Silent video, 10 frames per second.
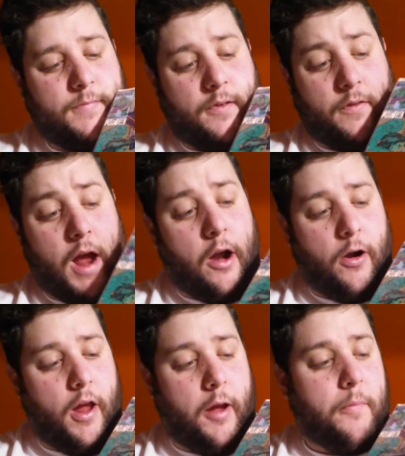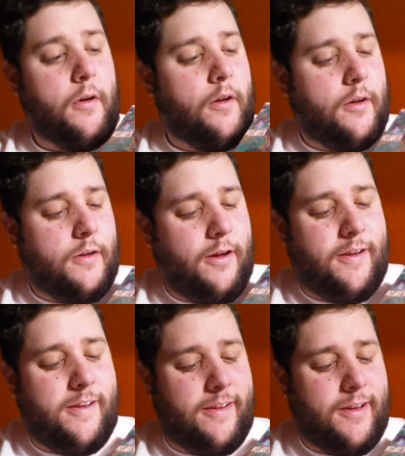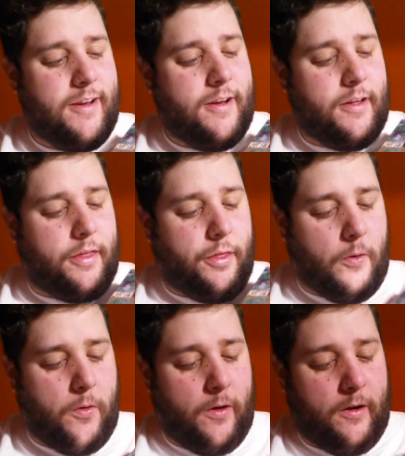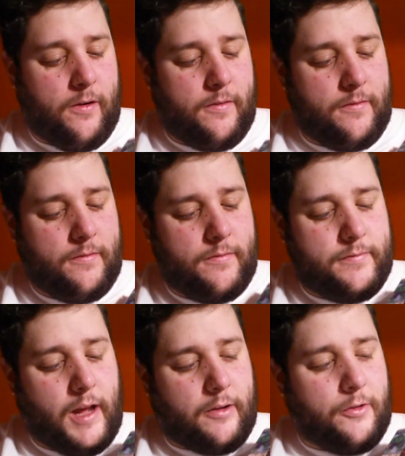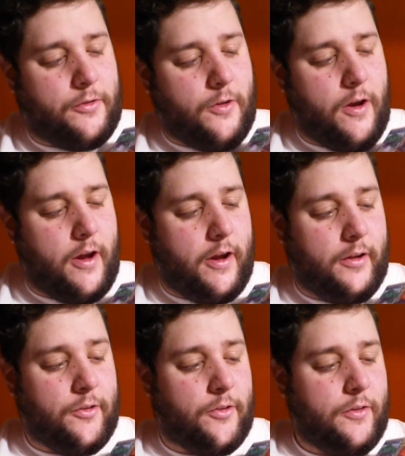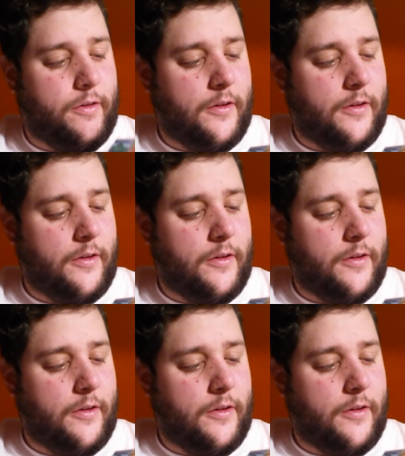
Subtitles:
forgot her name. Thor, Doctor Strange,